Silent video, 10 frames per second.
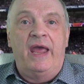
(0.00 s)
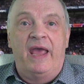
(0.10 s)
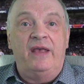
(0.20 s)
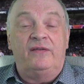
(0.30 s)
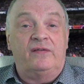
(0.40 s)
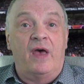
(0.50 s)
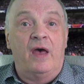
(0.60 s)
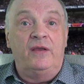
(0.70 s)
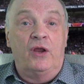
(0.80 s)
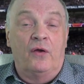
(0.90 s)
it's
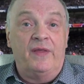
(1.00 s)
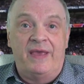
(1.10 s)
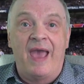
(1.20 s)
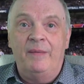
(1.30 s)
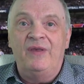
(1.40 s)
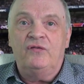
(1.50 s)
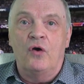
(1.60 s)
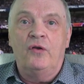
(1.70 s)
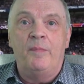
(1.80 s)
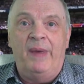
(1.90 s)
the game is
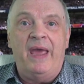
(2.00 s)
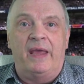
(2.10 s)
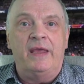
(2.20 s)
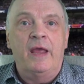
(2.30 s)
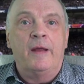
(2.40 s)
going to be